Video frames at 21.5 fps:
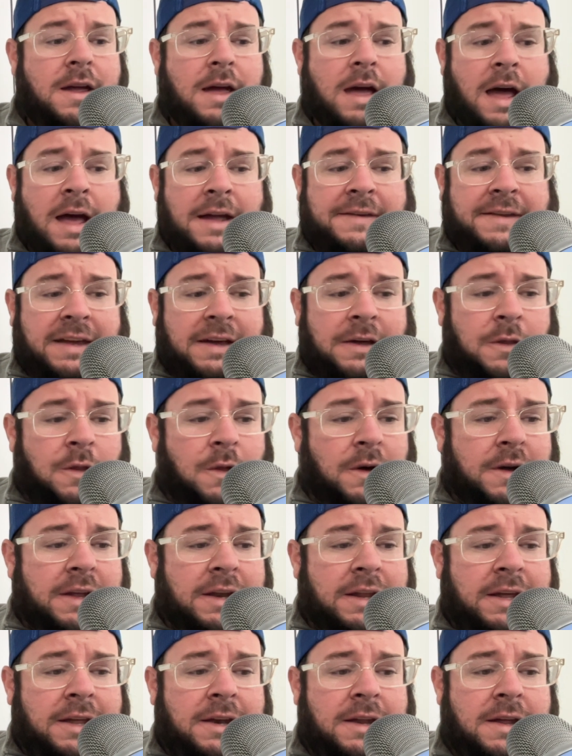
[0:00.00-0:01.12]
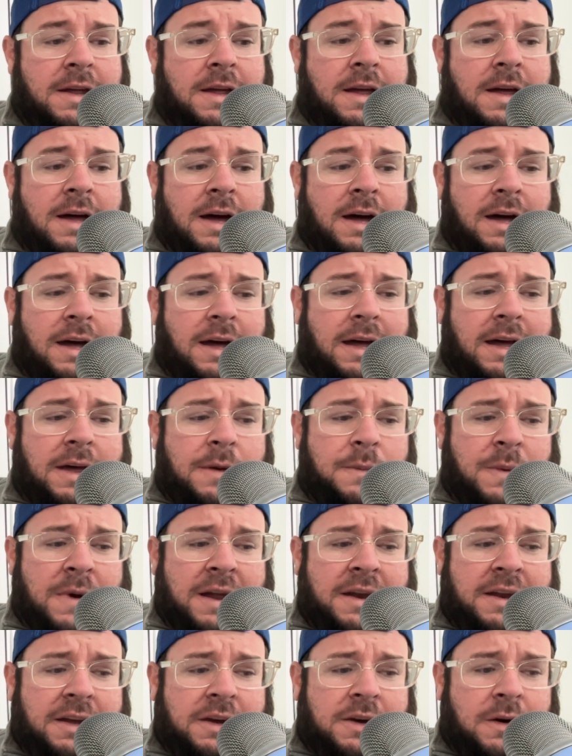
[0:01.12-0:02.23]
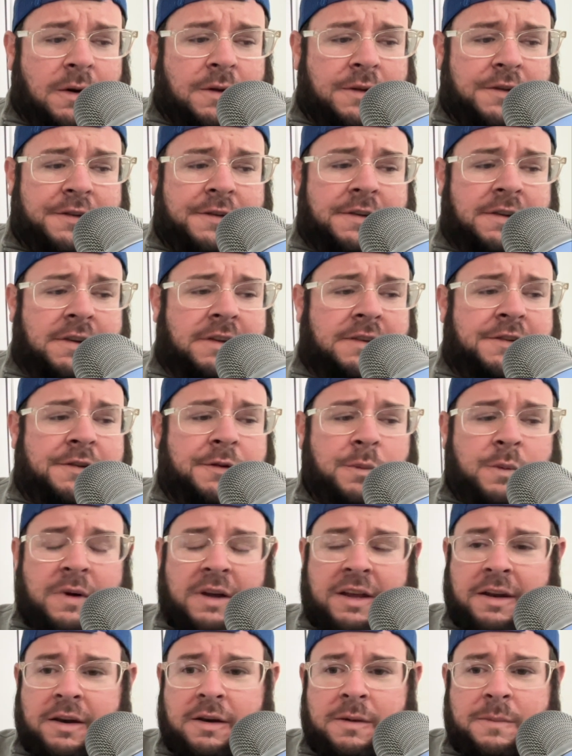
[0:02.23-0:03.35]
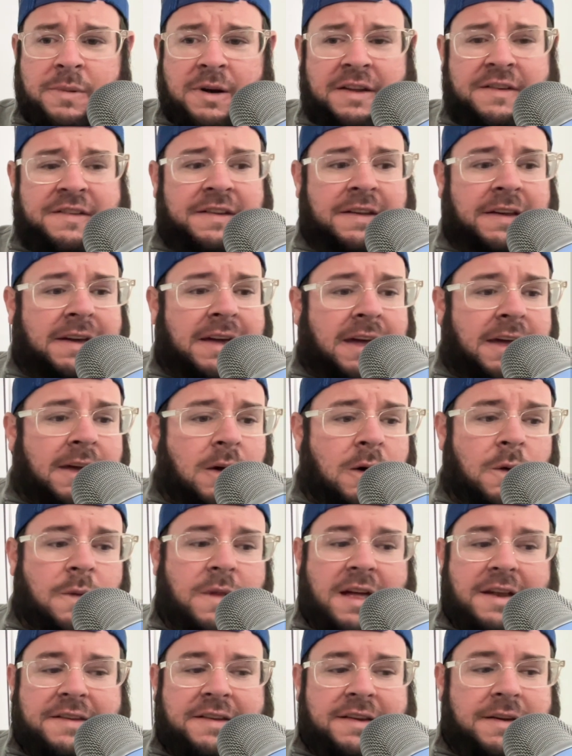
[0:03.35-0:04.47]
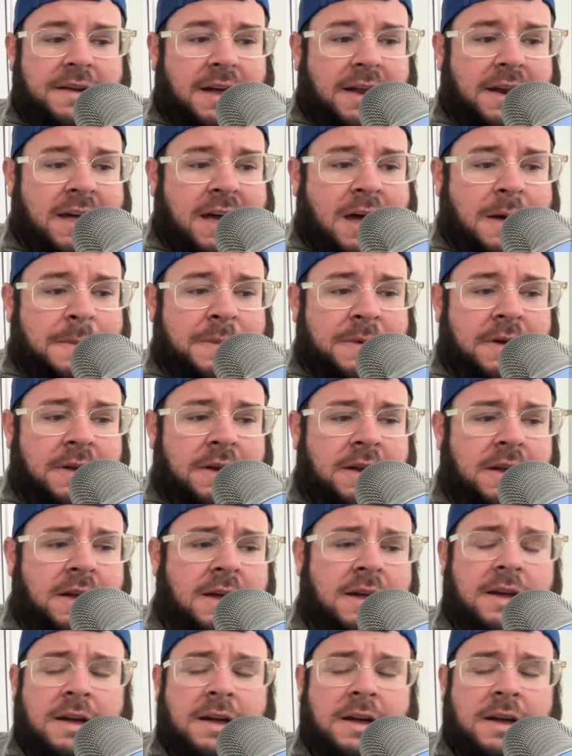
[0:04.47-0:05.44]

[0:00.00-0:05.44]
I take a look at it. I had Randy Costa to win by TKO. That did not happen.